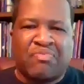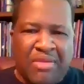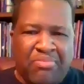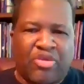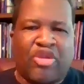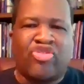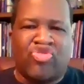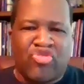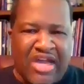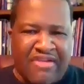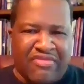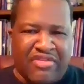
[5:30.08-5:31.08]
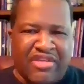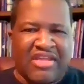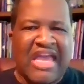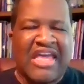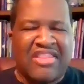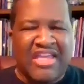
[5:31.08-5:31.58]
People are
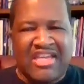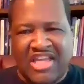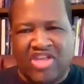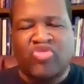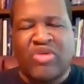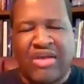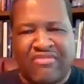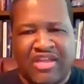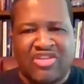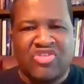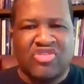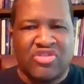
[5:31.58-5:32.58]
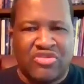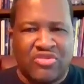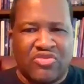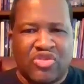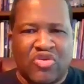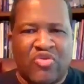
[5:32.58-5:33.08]
traveling and they need travel agents to
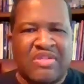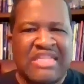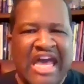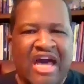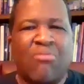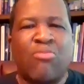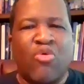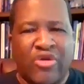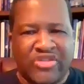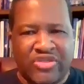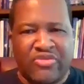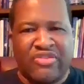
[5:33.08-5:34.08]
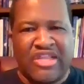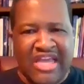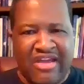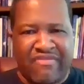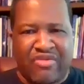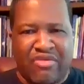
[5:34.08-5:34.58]
do so, and now more so
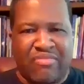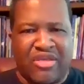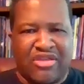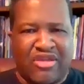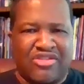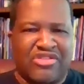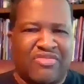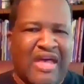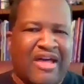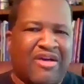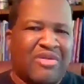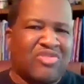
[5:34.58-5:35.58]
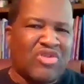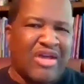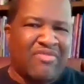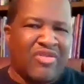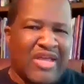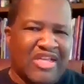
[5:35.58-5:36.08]
than ever because of how
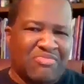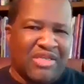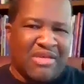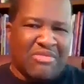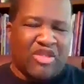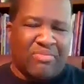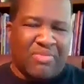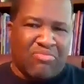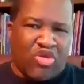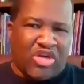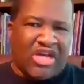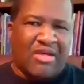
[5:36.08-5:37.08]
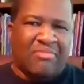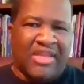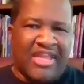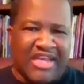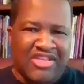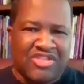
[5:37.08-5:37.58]
travel has become a little bit more
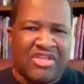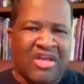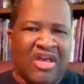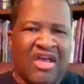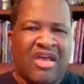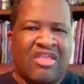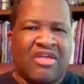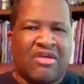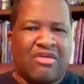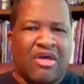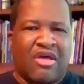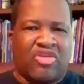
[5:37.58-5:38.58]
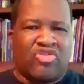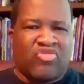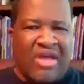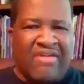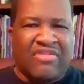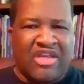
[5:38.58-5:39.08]
complex. That
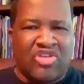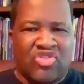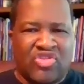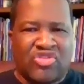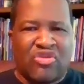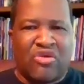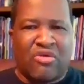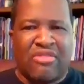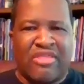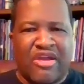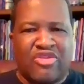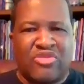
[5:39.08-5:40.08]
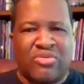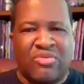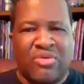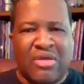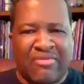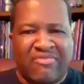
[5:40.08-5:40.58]
travel agents are there
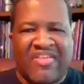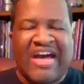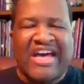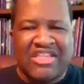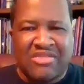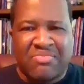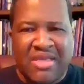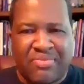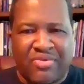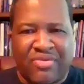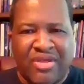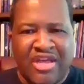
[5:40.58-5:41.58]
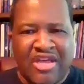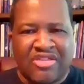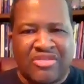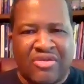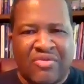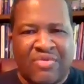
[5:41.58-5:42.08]
to advise people.
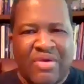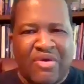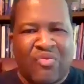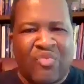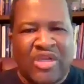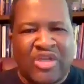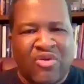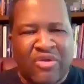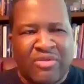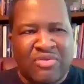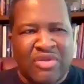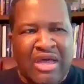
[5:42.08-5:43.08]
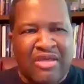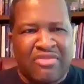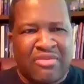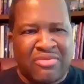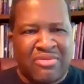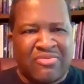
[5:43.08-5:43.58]
So we call
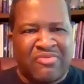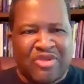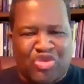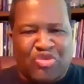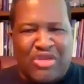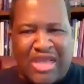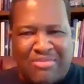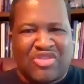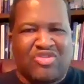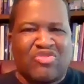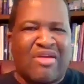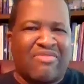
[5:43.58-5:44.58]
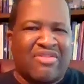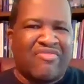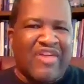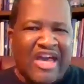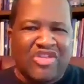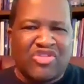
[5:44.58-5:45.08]
the official name is travel
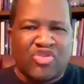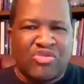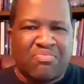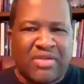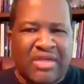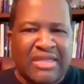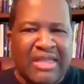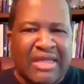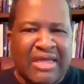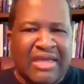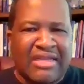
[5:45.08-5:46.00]
advisors, but